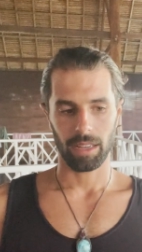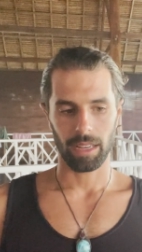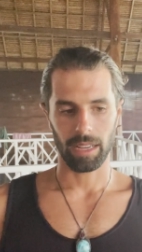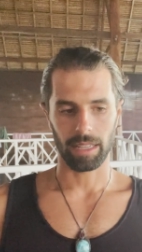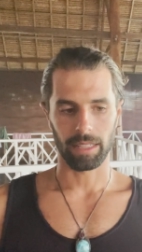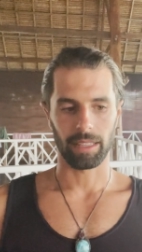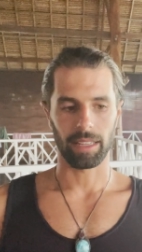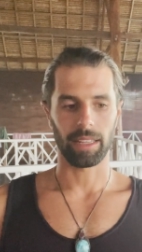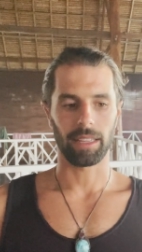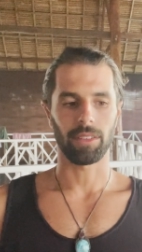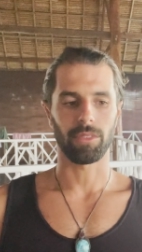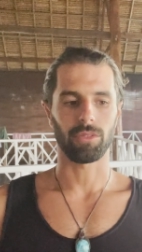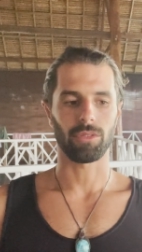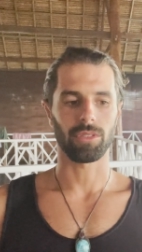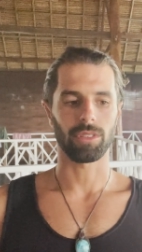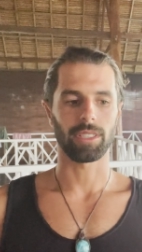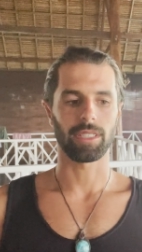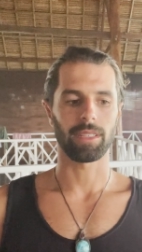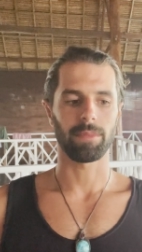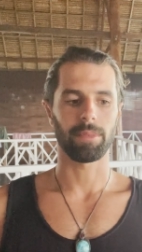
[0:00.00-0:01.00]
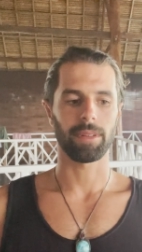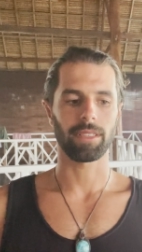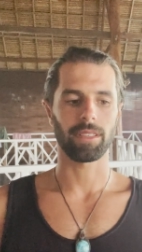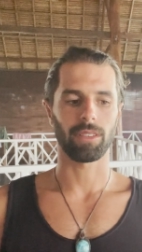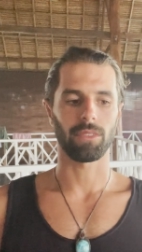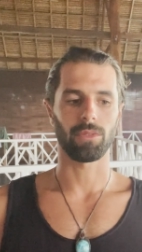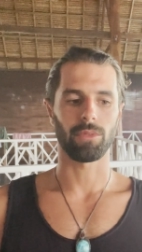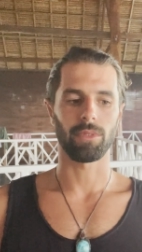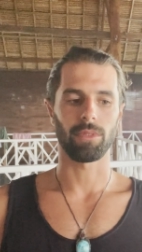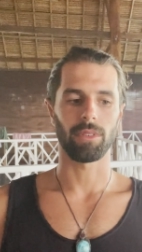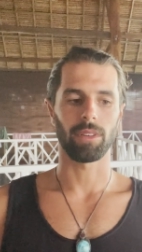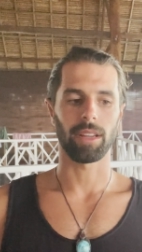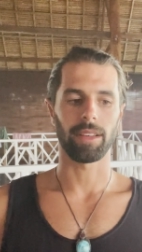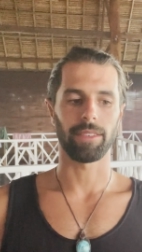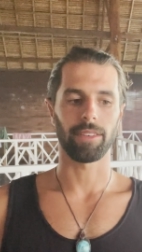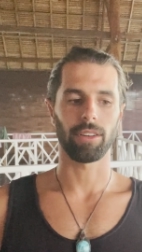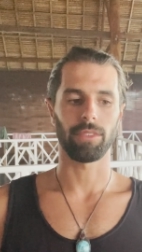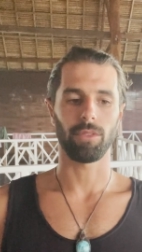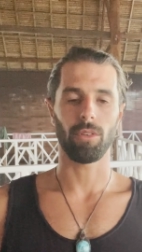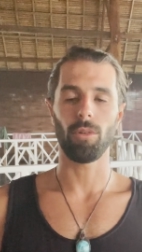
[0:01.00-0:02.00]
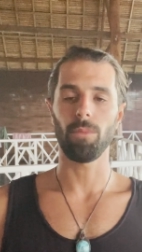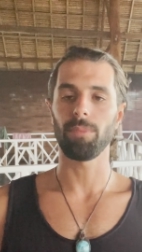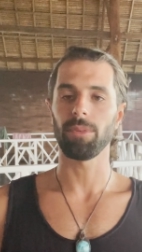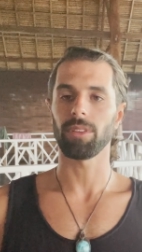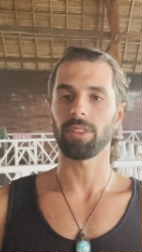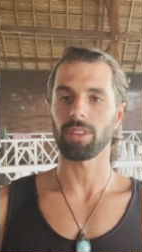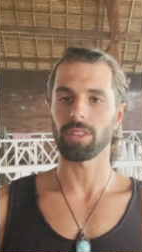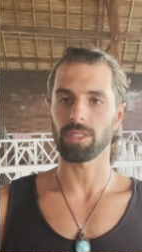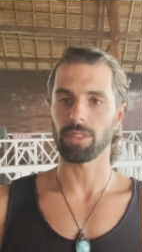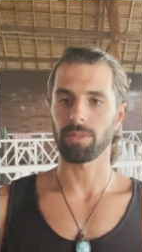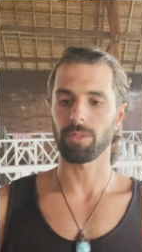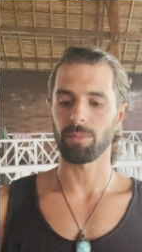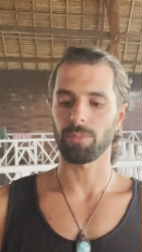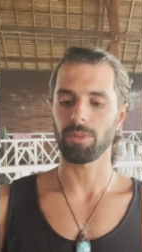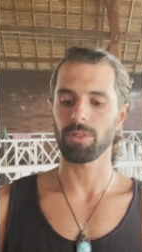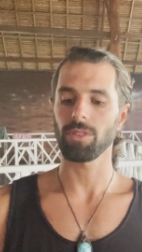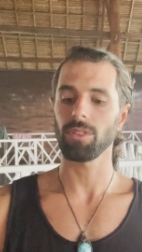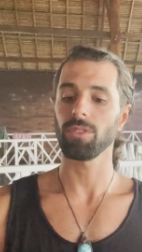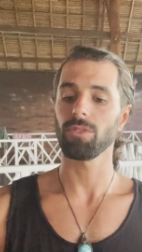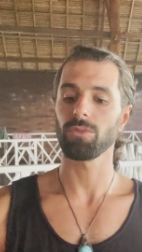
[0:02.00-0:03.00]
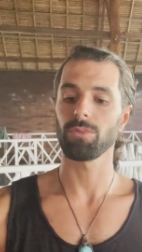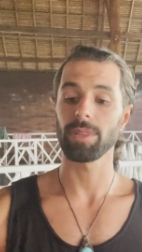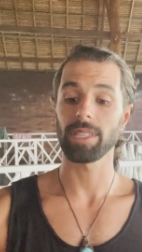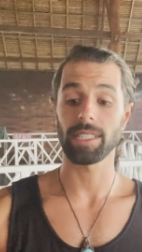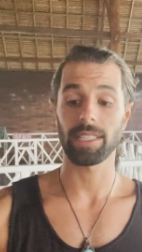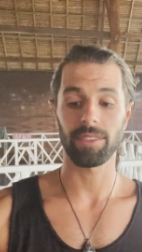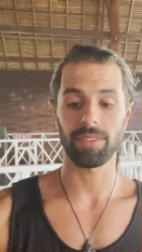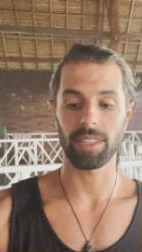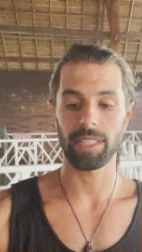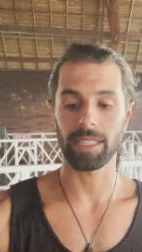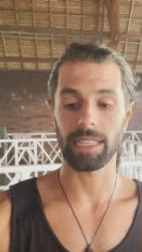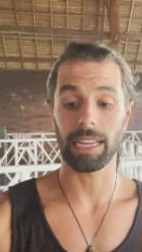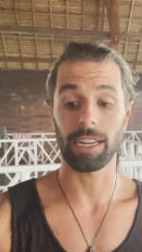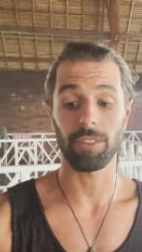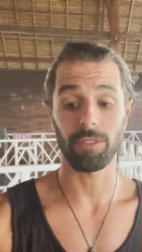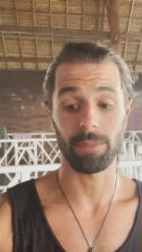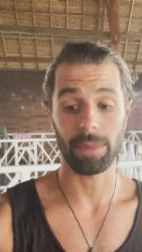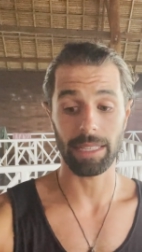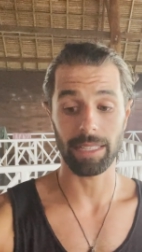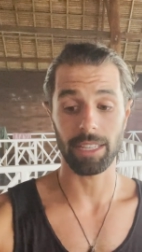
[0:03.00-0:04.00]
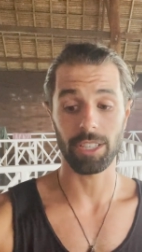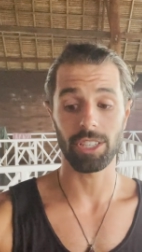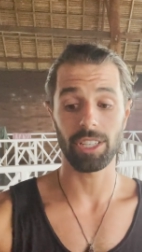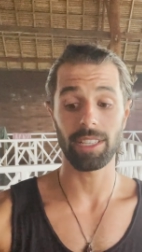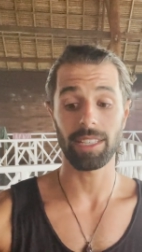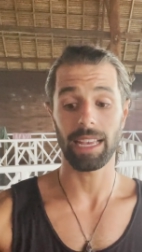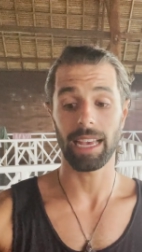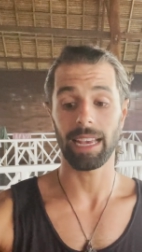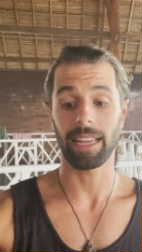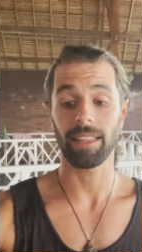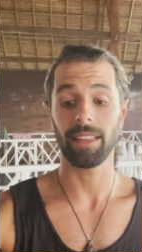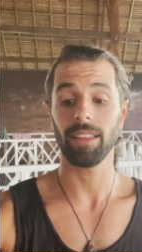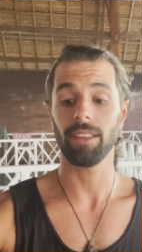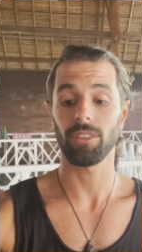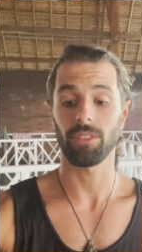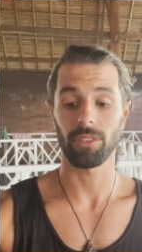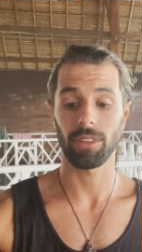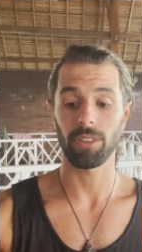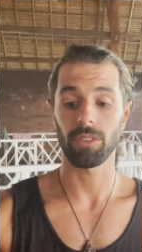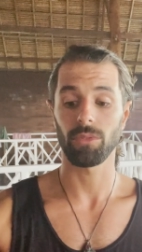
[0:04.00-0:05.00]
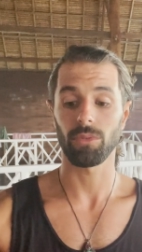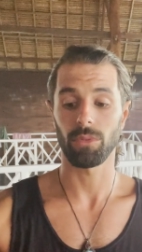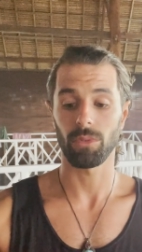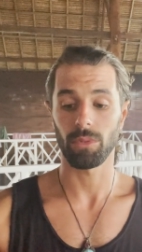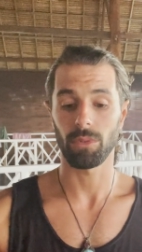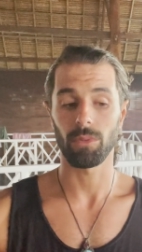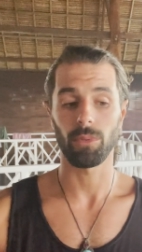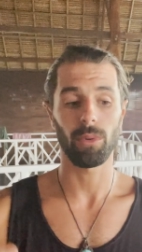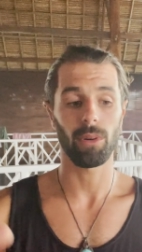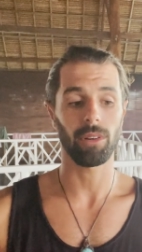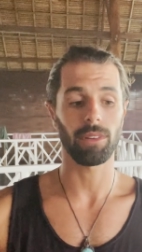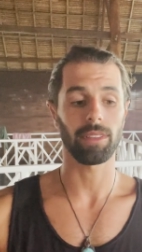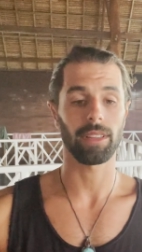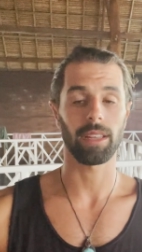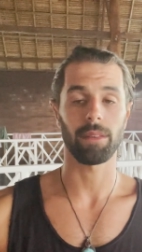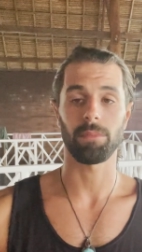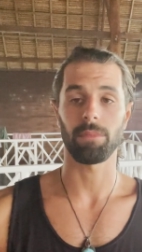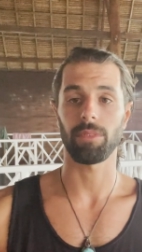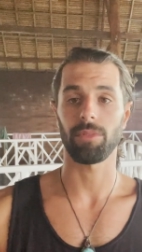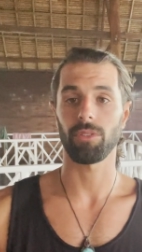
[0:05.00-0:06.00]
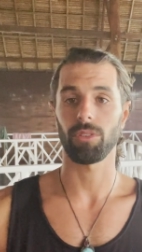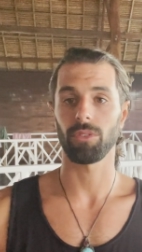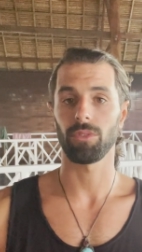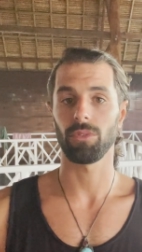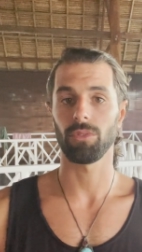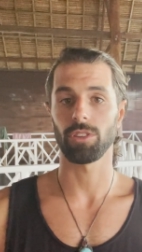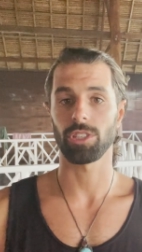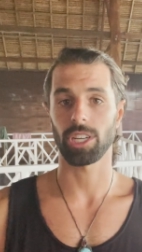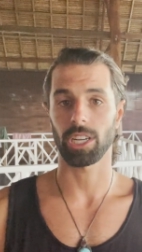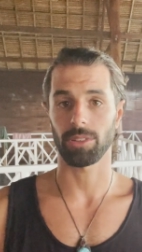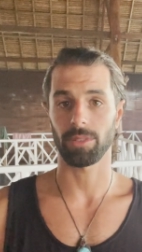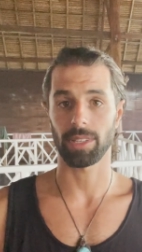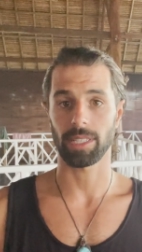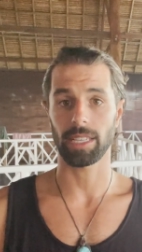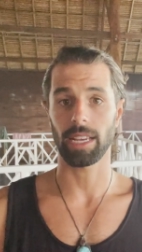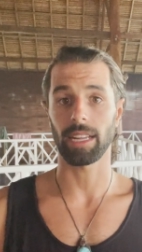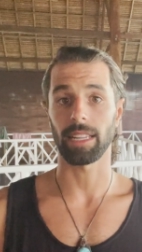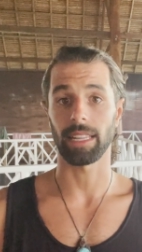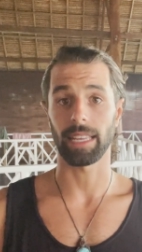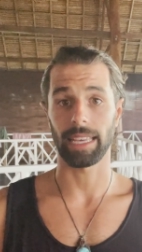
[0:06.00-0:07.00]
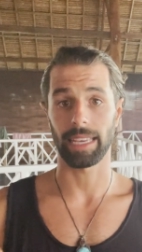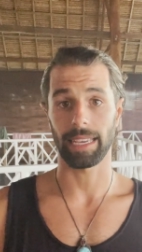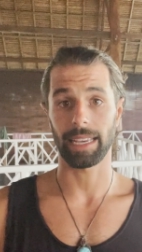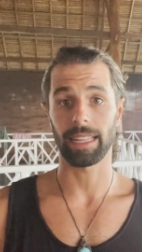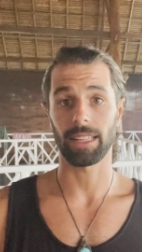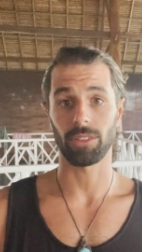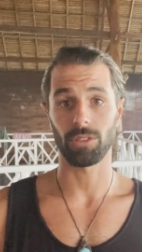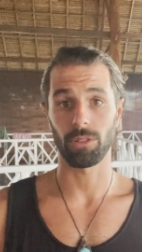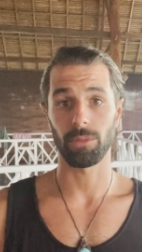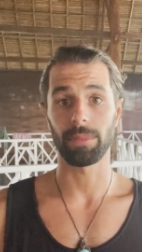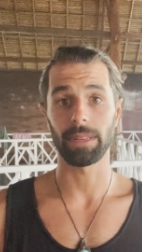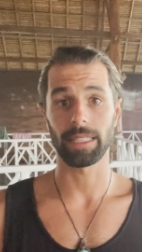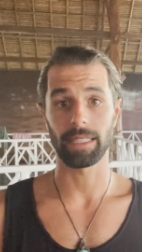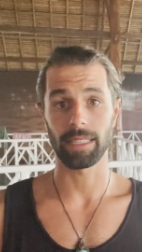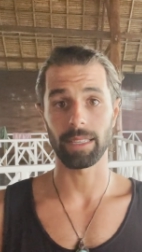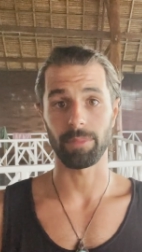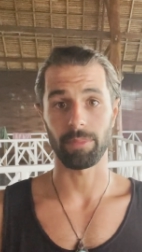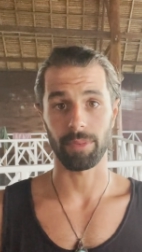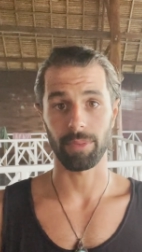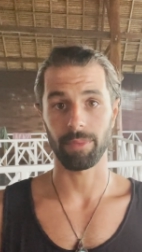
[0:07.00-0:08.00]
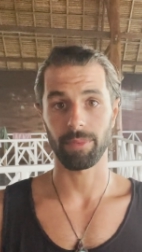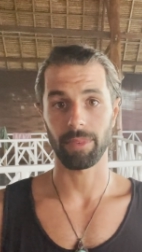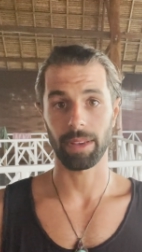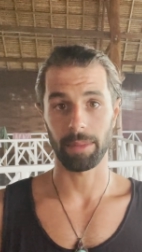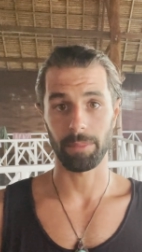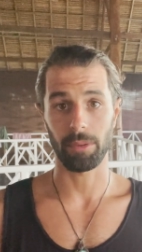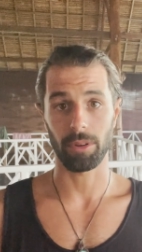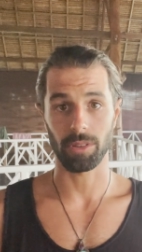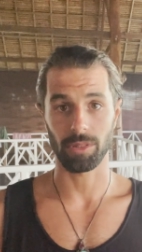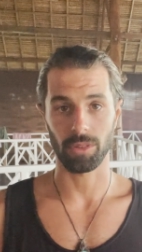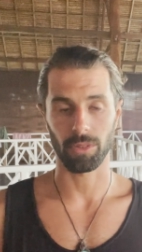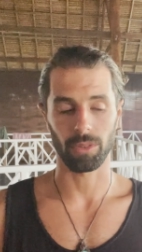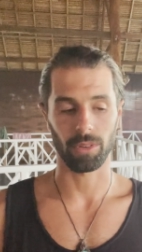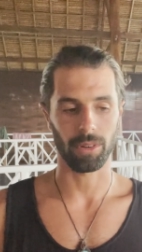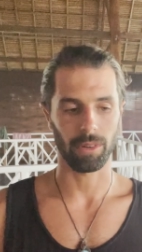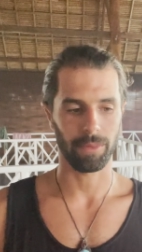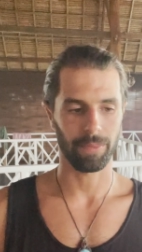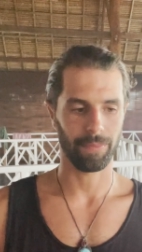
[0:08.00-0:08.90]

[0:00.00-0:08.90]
And then, of course, it depends on the level of openness of the person to receive this kind of messages, and you need to warn them before you do a chakra scan. It can go a bit deep and personal.